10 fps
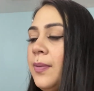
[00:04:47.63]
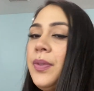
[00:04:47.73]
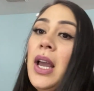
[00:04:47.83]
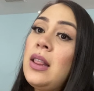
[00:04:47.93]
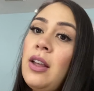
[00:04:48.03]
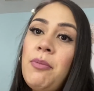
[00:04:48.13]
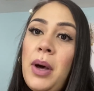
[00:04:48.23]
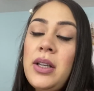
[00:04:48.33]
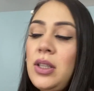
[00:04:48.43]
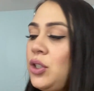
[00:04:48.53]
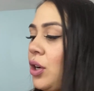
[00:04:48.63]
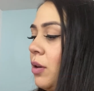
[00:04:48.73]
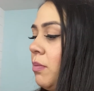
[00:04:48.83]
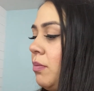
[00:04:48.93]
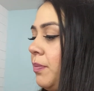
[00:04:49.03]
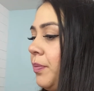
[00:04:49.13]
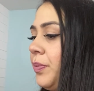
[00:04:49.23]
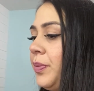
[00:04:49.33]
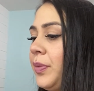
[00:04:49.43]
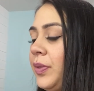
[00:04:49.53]
I love Boxycharm.
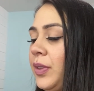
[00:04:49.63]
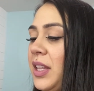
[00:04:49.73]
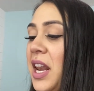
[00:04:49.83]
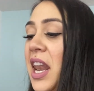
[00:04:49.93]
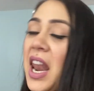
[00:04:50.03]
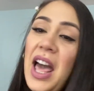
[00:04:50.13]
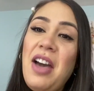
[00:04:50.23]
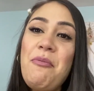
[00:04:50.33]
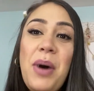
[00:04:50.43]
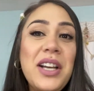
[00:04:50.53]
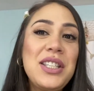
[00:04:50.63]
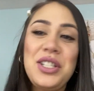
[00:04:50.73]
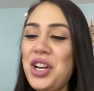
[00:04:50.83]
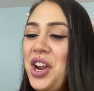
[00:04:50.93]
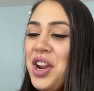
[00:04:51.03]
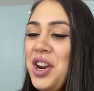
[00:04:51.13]
Love Boxycharm.